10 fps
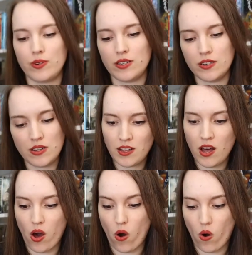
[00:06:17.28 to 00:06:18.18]
one.
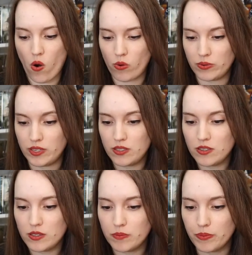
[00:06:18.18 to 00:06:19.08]
Oh, this
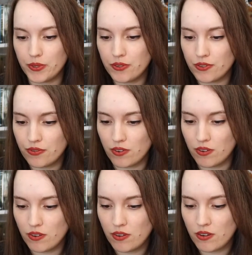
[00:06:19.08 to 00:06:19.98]
is beautiful.